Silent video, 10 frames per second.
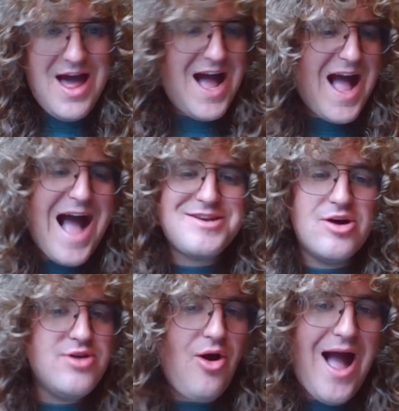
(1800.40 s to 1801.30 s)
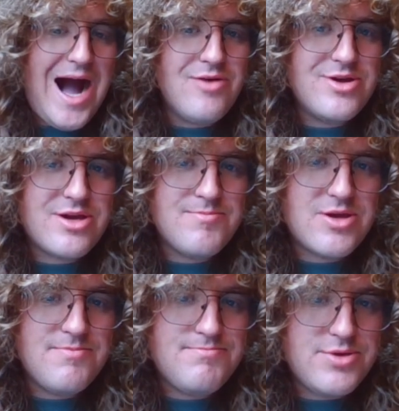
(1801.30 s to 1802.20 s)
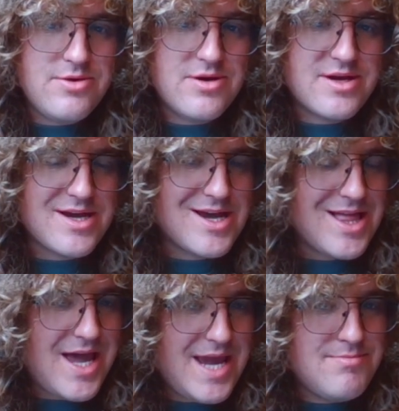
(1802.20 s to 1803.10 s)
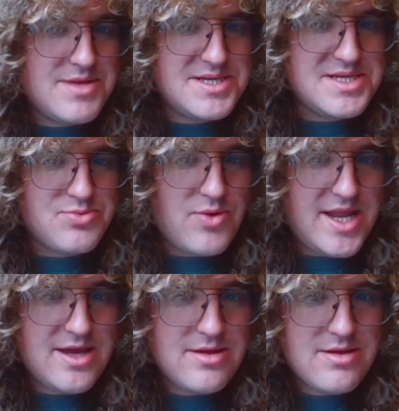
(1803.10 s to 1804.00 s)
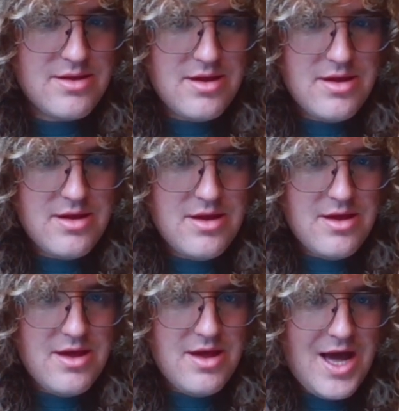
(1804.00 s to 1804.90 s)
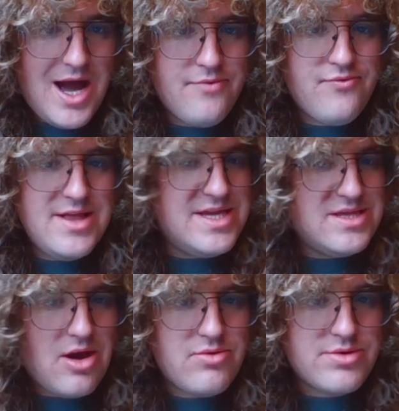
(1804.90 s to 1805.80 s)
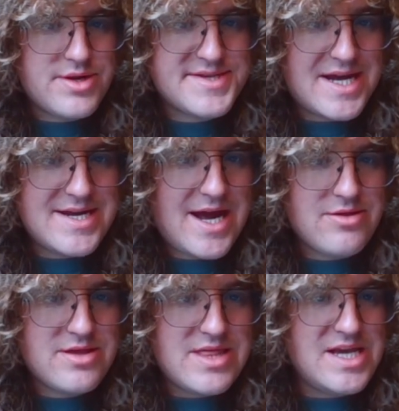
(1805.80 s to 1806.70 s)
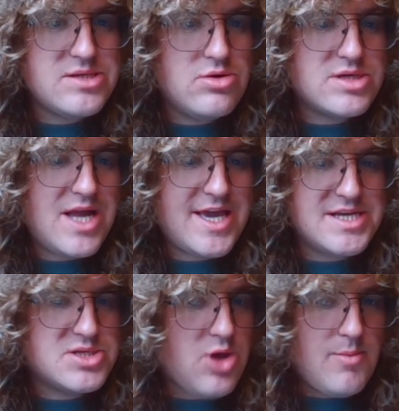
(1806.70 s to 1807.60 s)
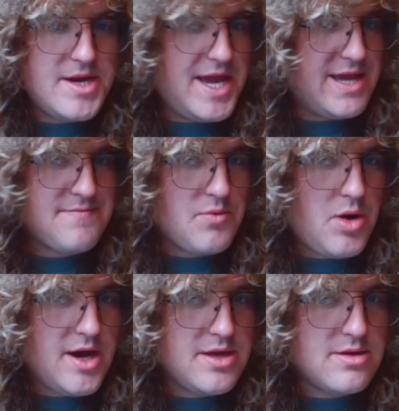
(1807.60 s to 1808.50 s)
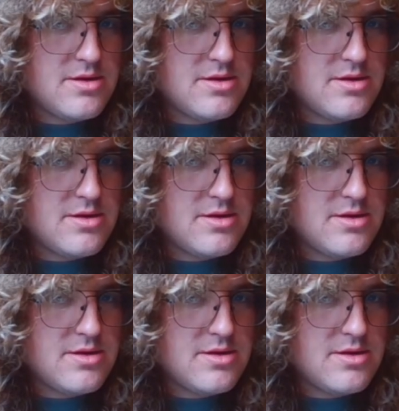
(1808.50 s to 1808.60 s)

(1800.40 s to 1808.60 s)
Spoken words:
I don't know how the computer can claim this is winning. I really don't understand how... This looks like it's dominating for white.